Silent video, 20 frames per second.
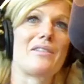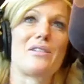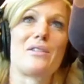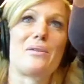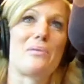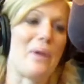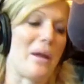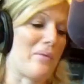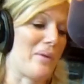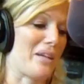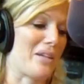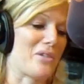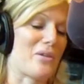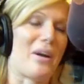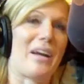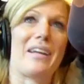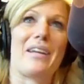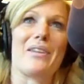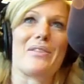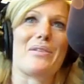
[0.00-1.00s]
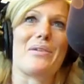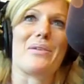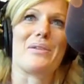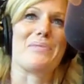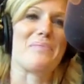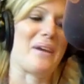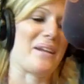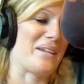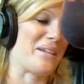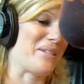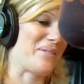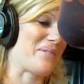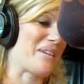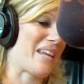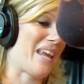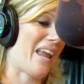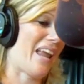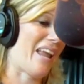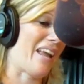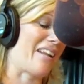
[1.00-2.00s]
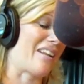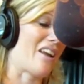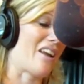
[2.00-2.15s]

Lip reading: this is the way we can try and get through as many as we can.